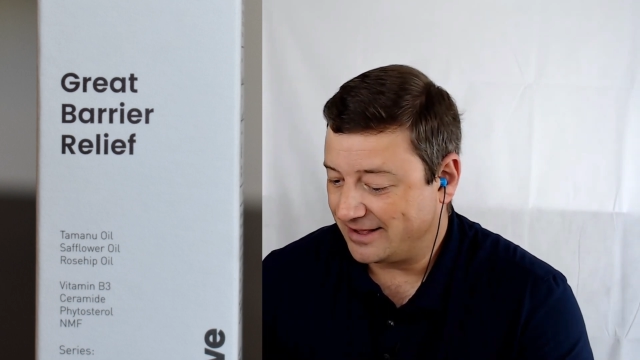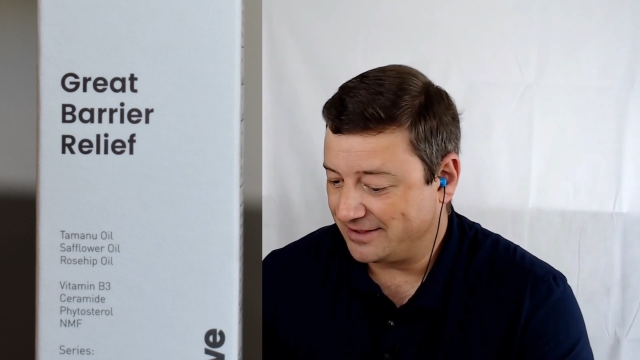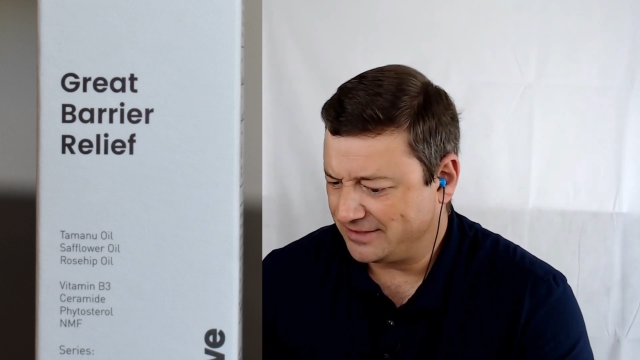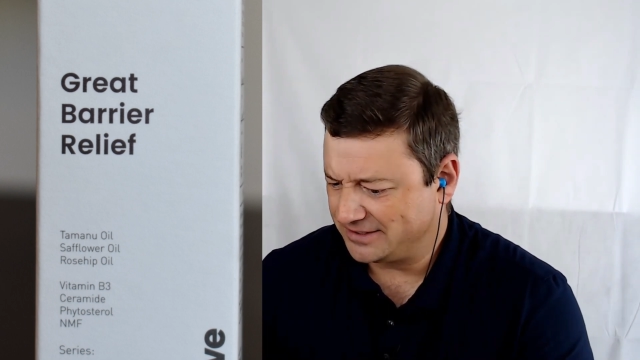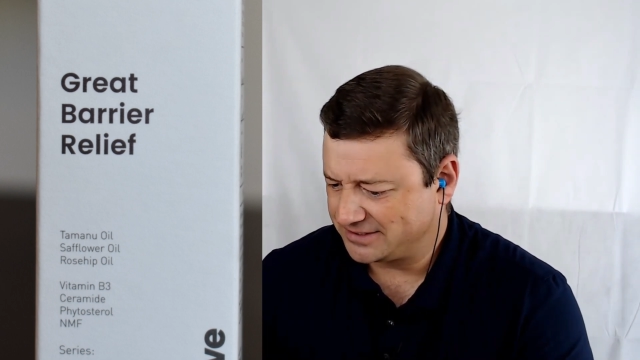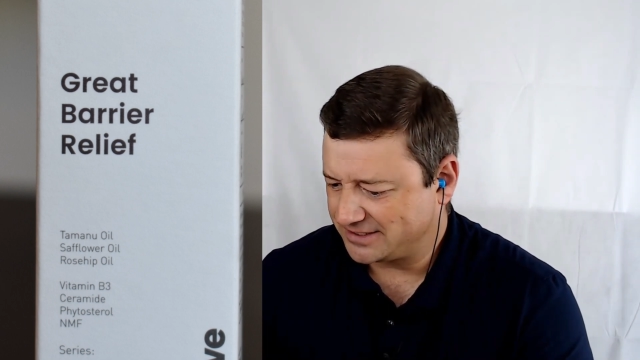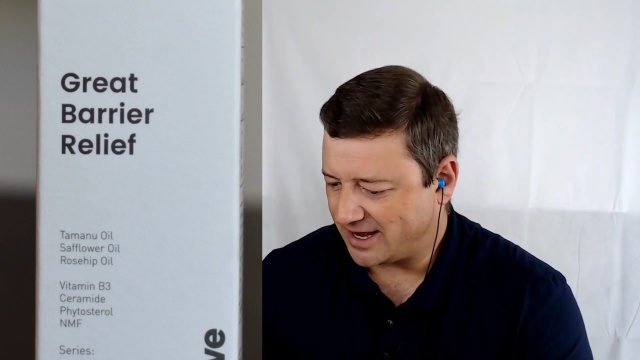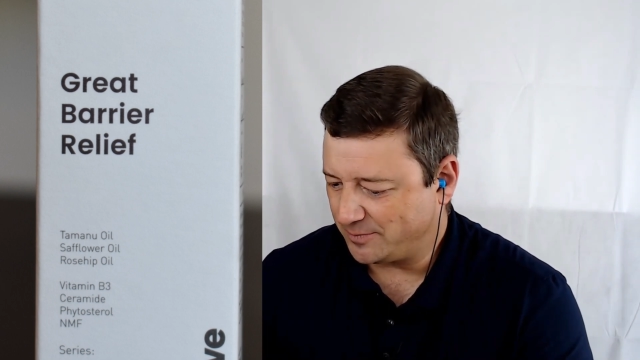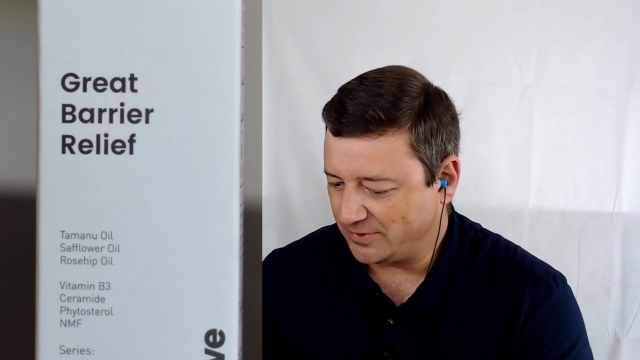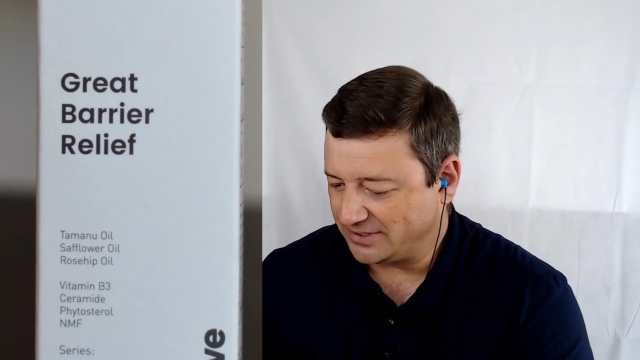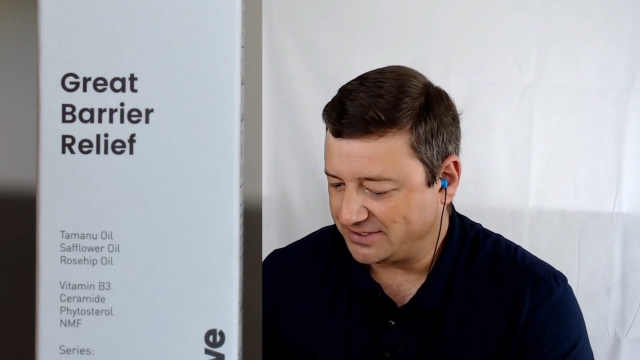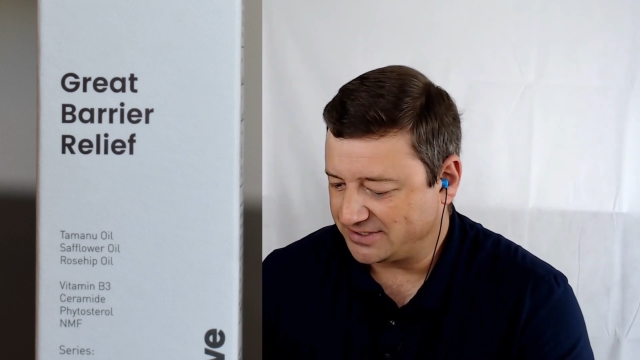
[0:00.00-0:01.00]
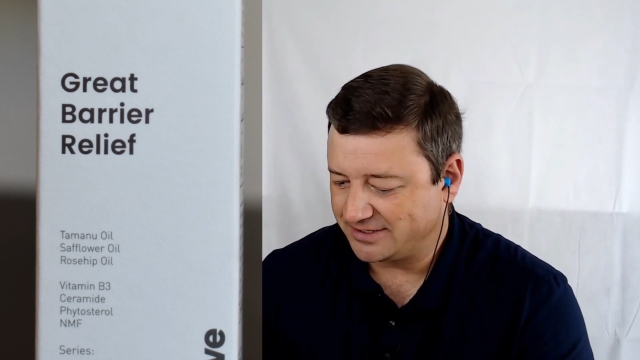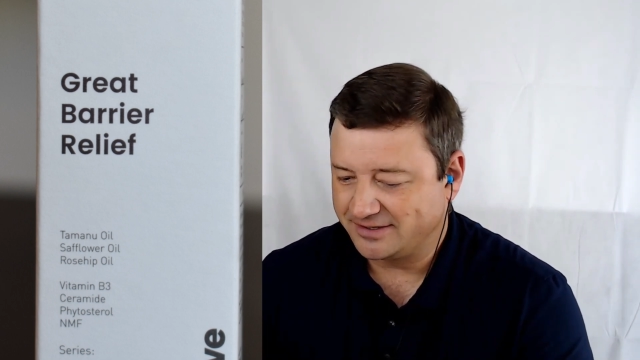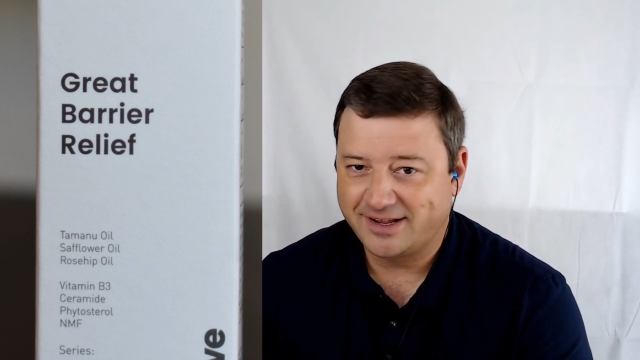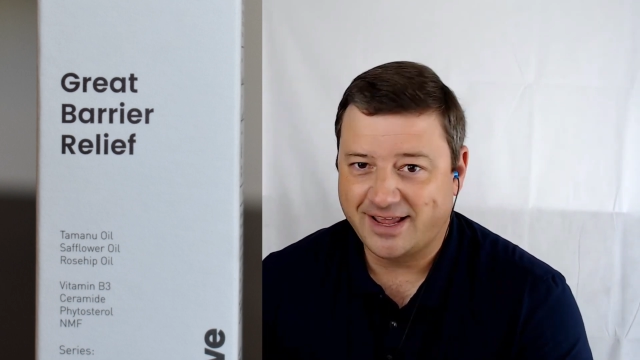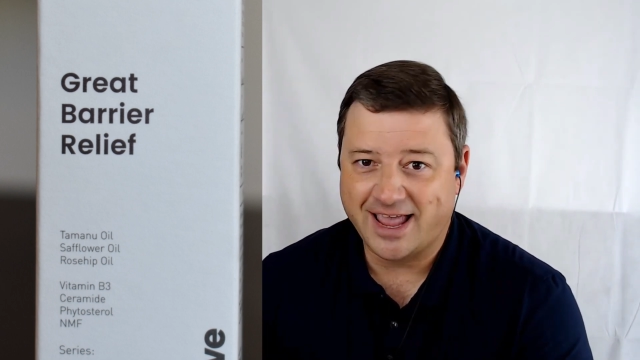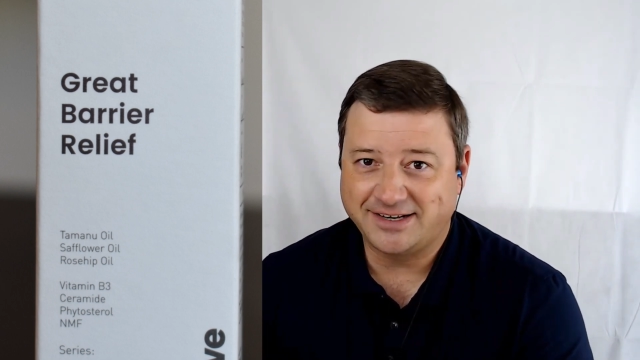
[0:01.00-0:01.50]
this Kypris
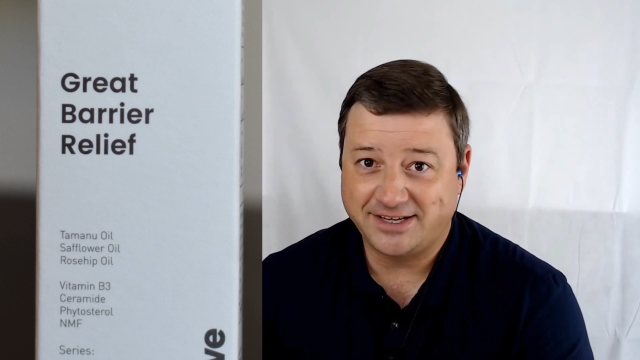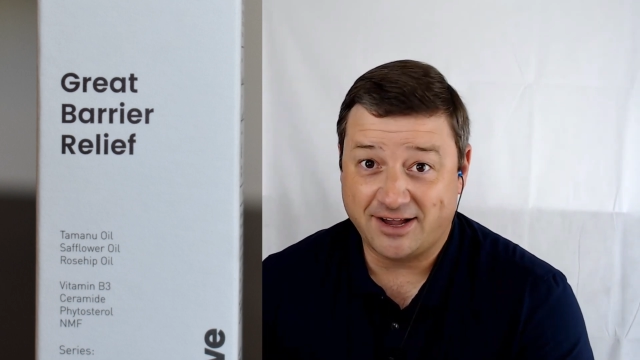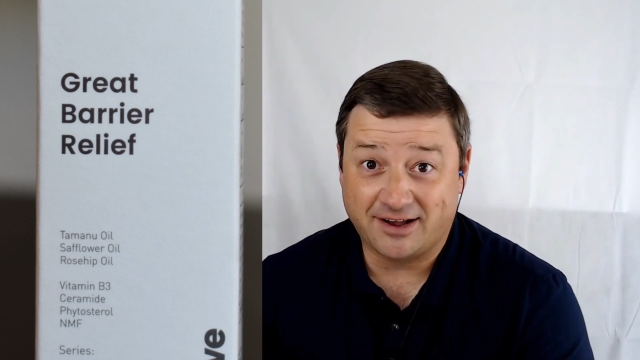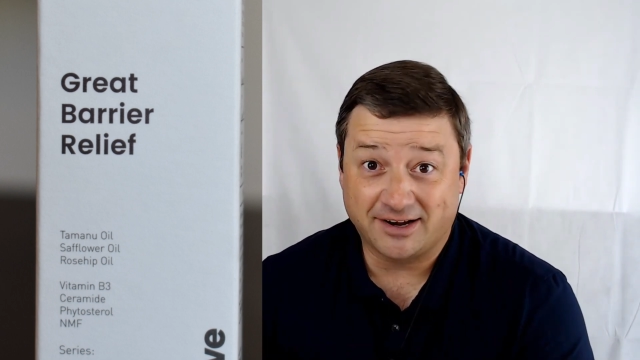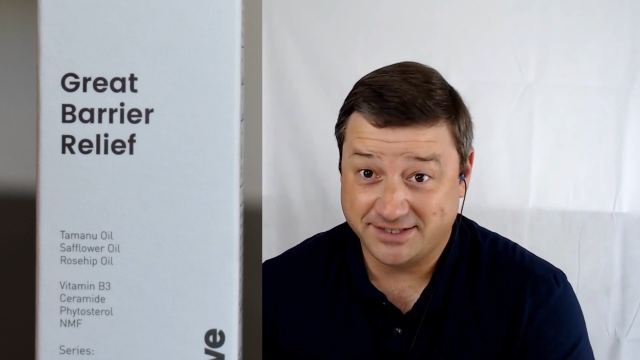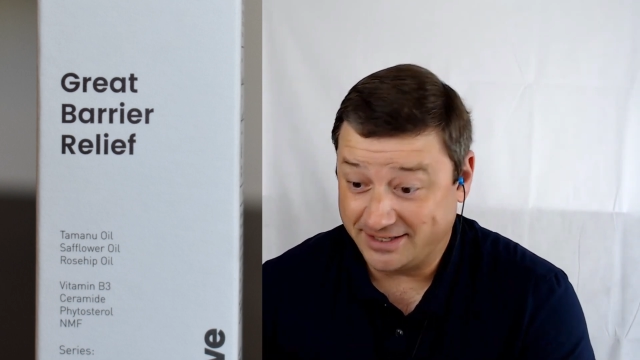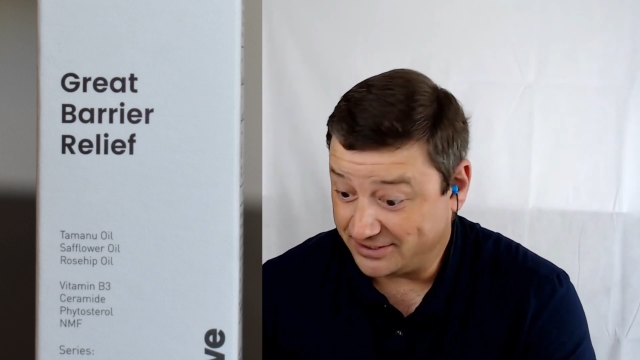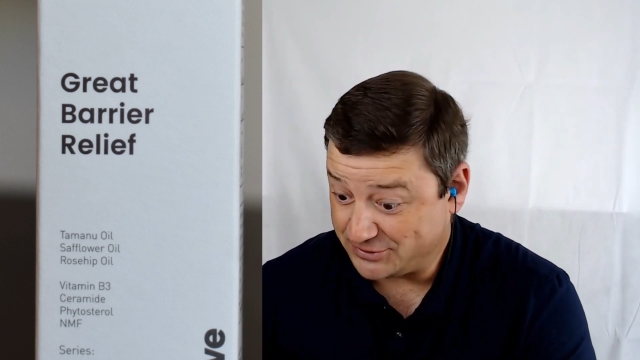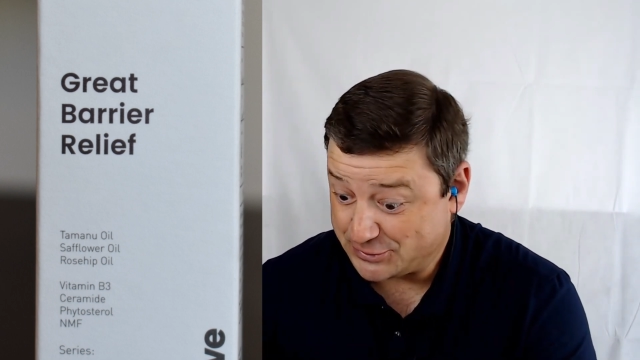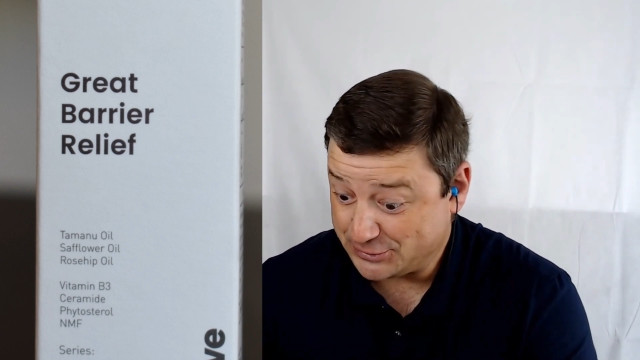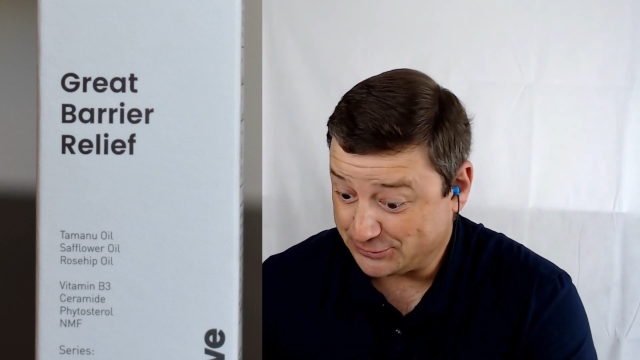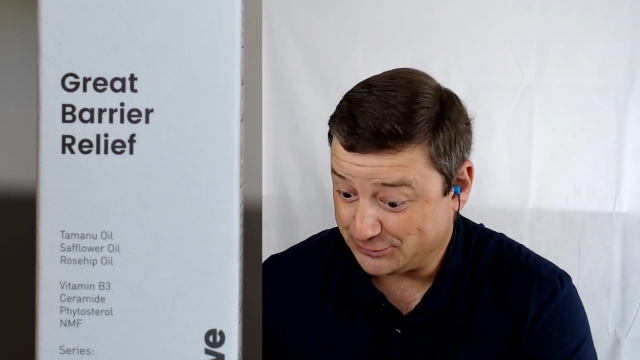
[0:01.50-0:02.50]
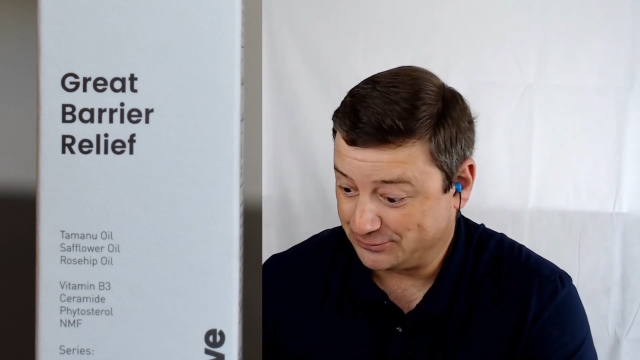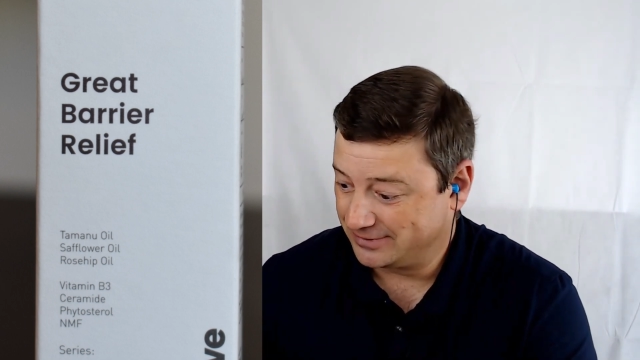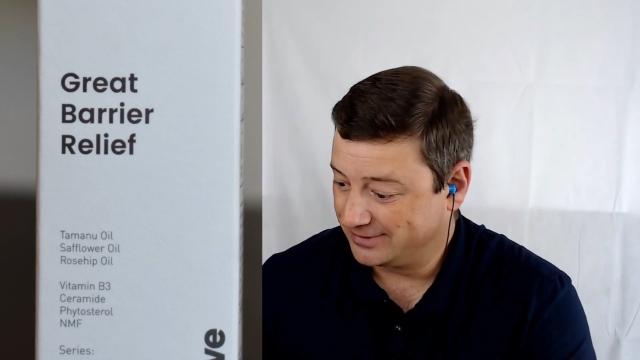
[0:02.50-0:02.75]
antioxidant dew.